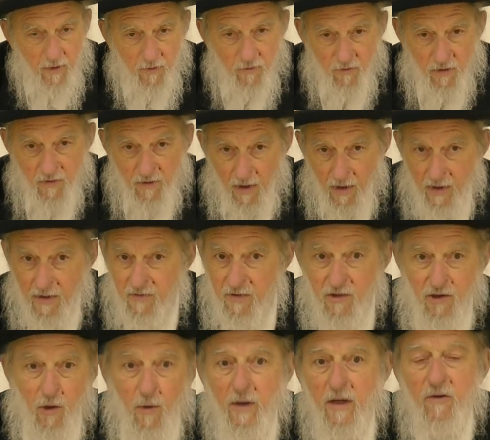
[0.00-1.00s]
So is he
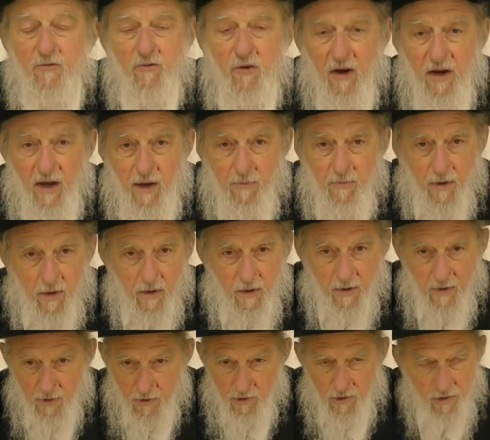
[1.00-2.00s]
doing it for him?
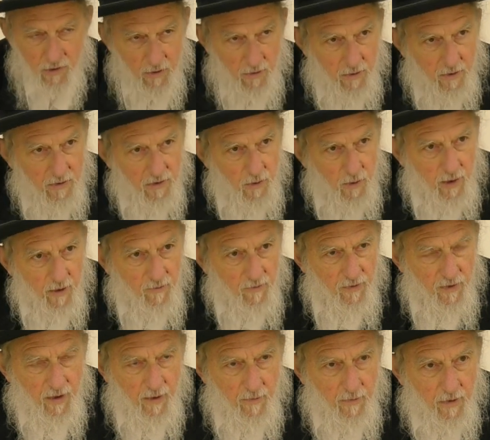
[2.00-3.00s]
Sure, he's doing it for
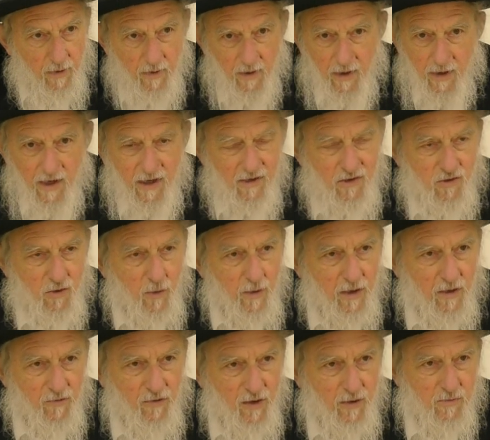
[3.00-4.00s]
him. He's doing
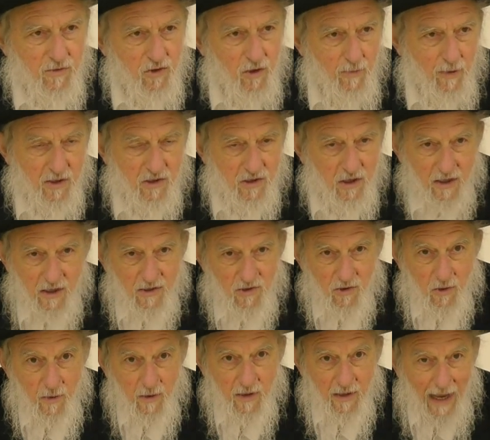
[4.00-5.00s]
it for him so much that he's
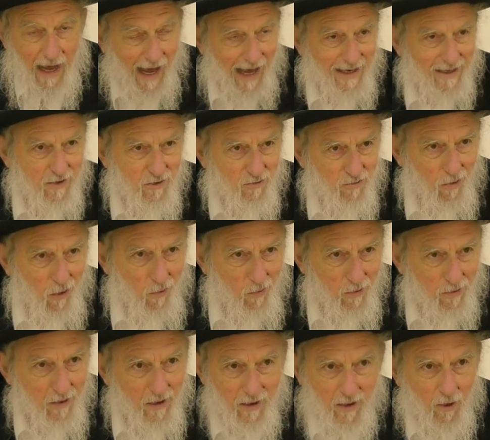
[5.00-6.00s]
doing it out of
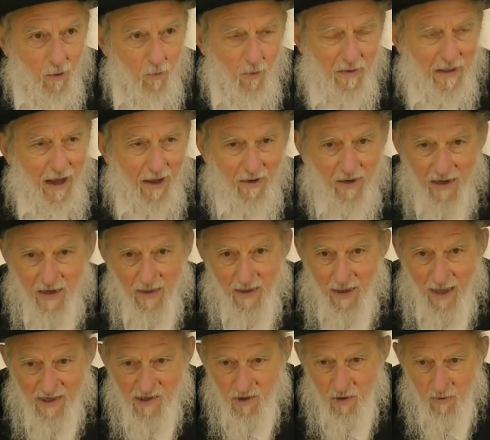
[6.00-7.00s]
control, without any
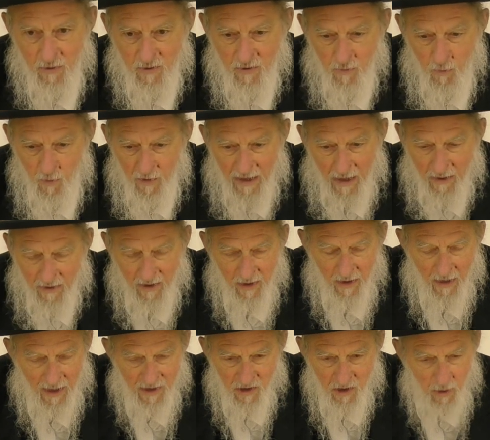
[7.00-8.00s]
logical, without any
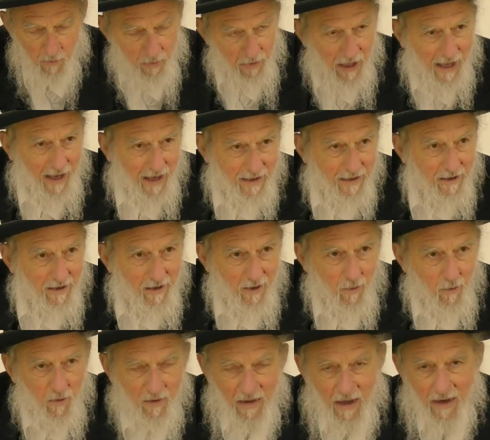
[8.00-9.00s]
logical plan,
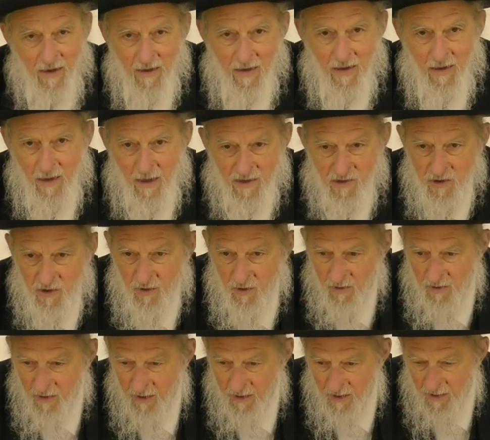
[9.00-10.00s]
without any
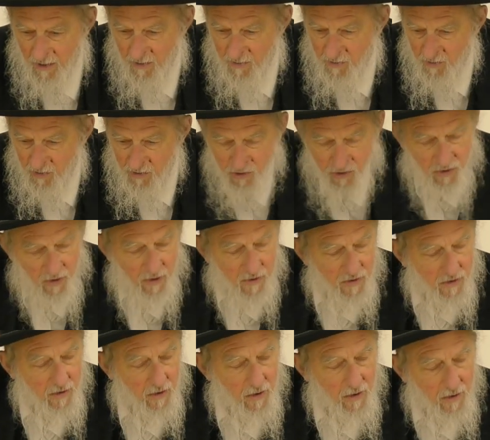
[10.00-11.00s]
logical uh, uh,
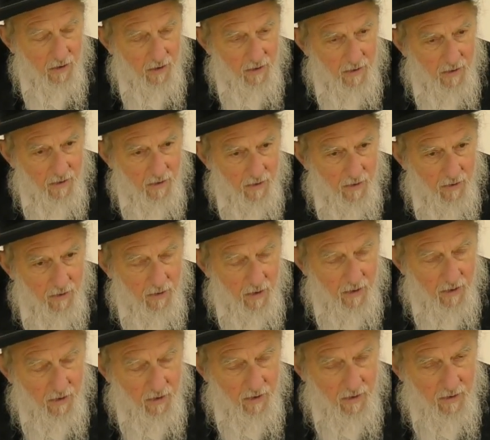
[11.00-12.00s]
uh con
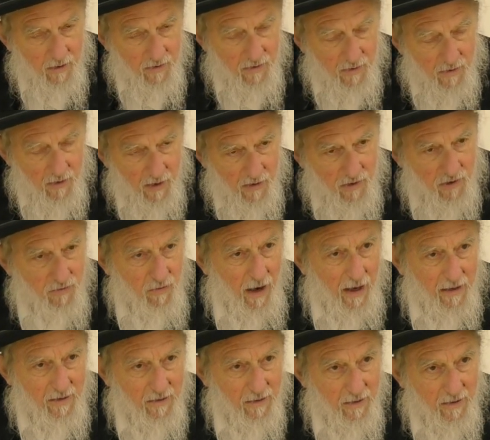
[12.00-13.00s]
uh,
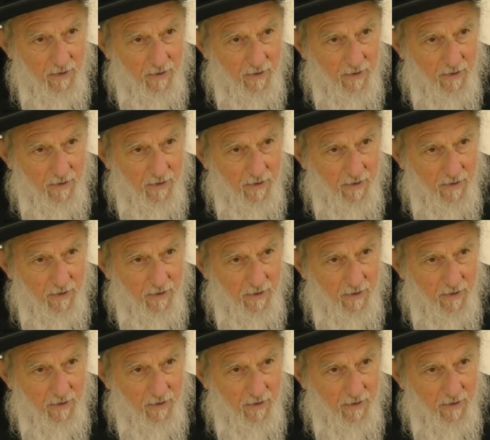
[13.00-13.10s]
constraint.